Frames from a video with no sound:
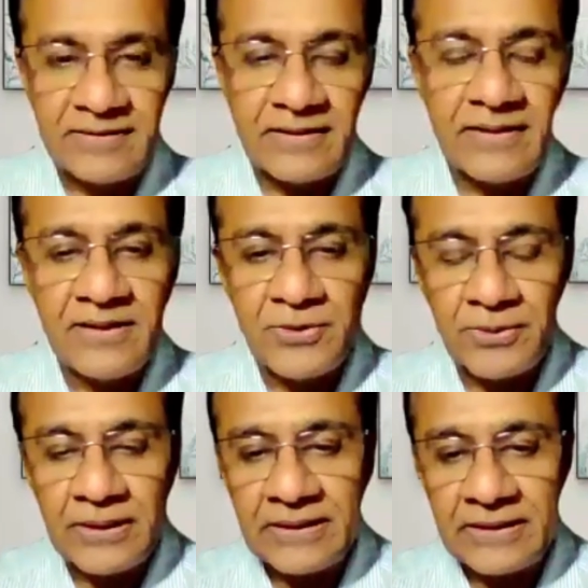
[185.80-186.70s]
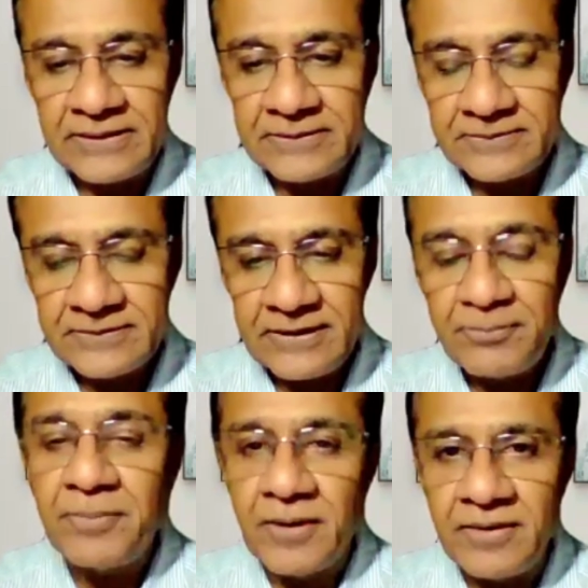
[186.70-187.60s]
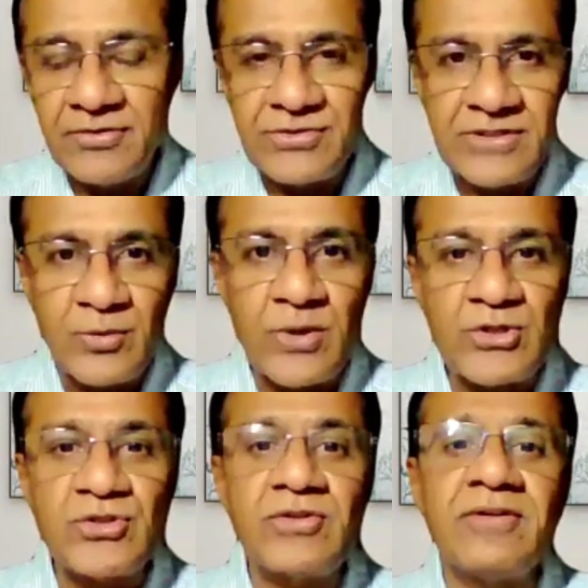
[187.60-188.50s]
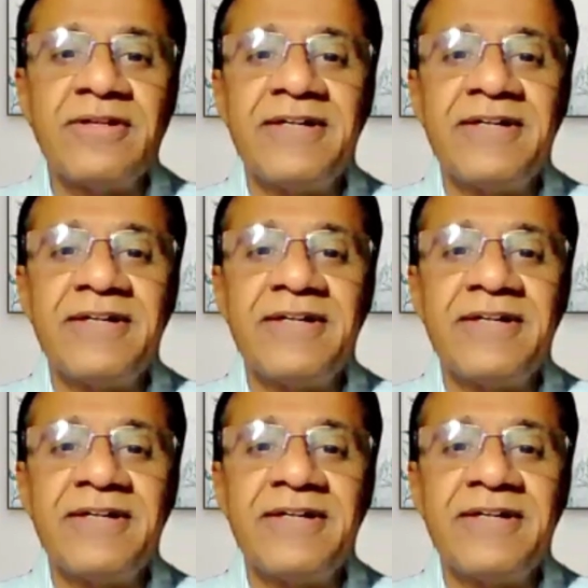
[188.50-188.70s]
thank you. Yeah, interesting question.